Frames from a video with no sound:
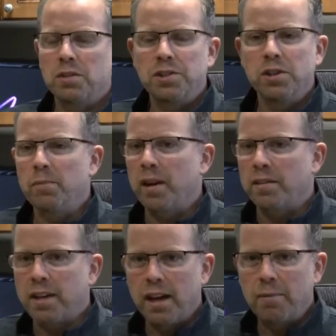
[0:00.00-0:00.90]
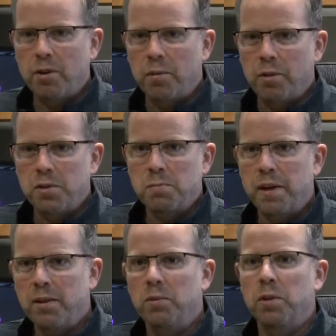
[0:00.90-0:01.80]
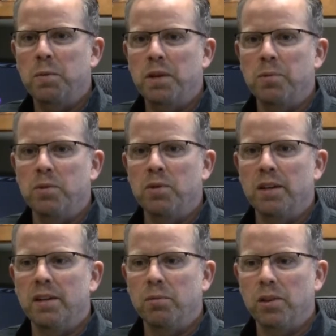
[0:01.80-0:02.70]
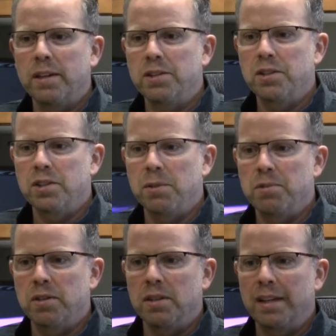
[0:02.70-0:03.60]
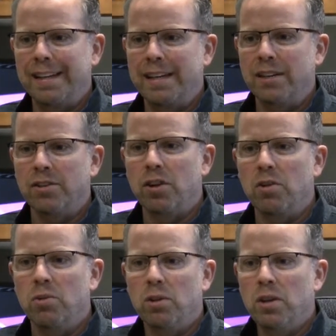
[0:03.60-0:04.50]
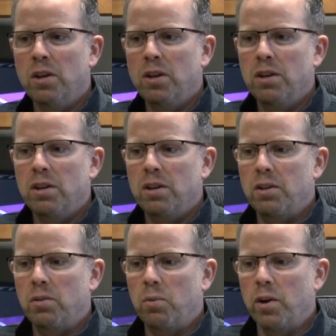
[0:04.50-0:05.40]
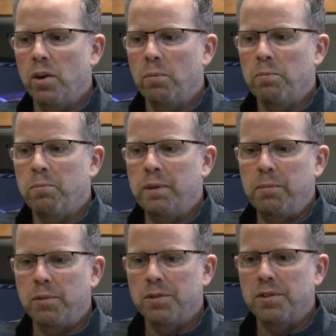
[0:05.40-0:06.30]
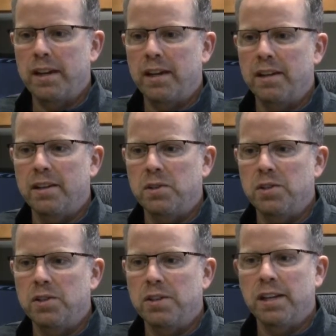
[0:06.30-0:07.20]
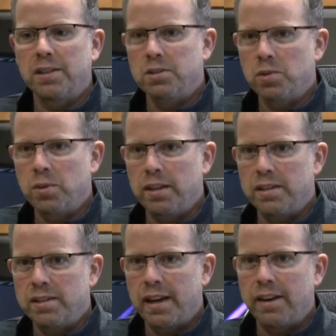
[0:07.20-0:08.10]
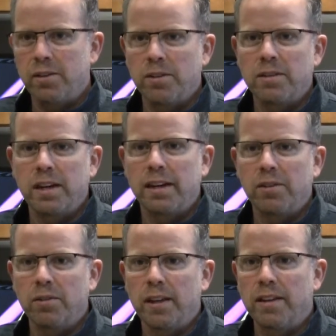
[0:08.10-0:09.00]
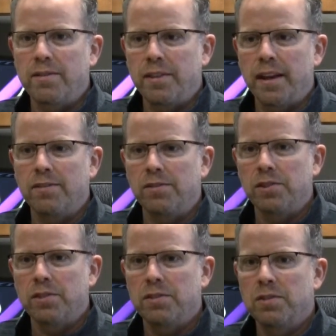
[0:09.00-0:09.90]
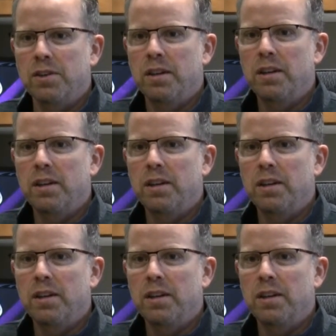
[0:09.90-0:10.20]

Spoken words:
the sheer amount of time you're able to spend with people and the relationships and getting to know where people stand is just getting squeezed tighter and tighter, and that's just